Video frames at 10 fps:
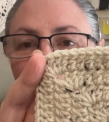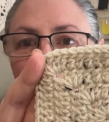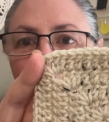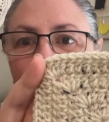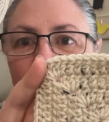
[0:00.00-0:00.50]

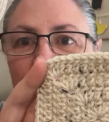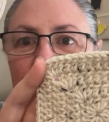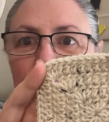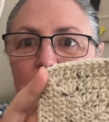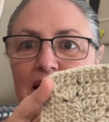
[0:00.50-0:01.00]
but
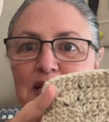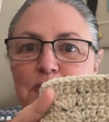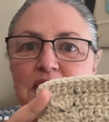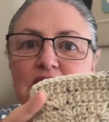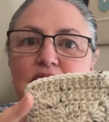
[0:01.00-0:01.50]
this makes
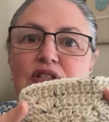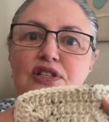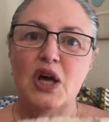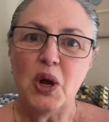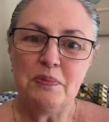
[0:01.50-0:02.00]
me
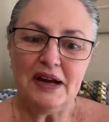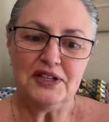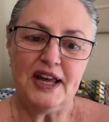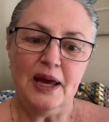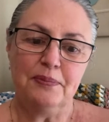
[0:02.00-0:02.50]
so much
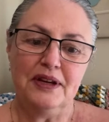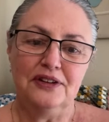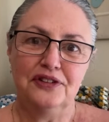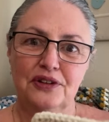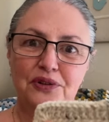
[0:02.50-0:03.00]
happier
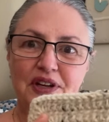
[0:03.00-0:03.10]
to look